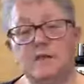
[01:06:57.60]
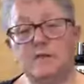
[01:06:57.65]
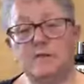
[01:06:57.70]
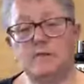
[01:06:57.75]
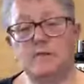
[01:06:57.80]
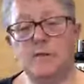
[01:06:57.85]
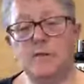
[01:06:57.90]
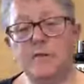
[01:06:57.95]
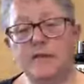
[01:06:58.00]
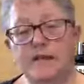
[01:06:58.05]

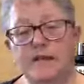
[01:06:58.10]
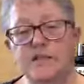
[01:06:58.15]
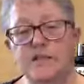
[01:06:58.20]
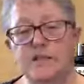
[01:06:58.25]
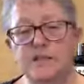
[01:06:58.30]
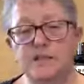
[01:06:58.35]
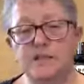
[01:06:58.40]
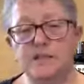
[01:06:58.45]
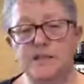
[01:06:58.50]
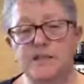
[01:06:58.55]
When we actually
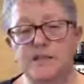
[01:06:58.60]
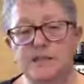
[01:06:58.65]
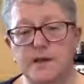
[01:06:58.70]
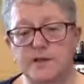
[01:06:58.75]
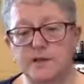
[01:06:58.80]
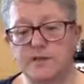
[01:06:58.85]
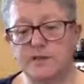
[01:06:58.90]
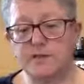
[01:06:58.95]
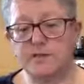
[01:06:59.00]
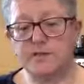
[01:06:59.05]
did the
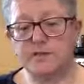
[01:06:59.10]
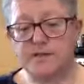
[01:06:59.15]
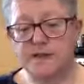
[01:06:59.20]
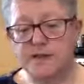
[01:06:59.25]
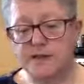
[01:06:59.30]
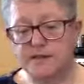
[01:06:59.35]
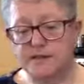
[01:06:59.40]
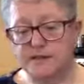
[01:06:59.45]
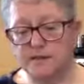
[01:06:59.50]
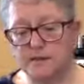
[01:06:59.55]
sourdough
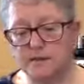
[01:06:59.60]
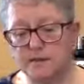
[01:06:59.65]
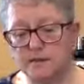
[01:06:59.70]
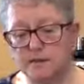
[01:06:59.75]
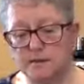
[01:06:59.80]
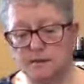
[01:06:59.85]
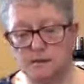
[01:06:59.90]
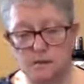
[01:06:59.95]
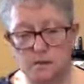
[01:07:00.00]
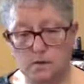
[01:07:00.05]
starter
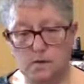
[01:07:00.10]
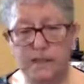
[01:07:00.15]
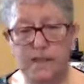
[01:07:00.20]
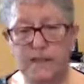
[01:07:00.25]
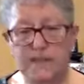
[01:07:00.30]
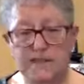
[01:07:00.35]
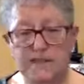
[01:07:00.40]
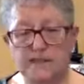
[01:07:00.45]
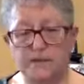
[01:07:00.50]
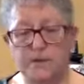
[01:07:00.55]

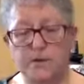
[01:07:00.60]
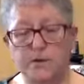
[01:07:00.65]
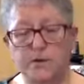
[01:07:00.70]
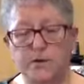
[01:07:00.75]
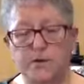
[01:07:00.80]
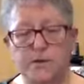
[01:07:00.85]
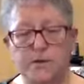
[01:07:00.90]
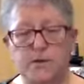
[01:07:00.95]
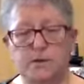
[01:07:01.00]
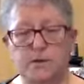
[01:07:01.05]
class as well, we
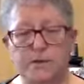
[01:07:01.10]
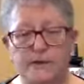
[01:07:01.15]
talked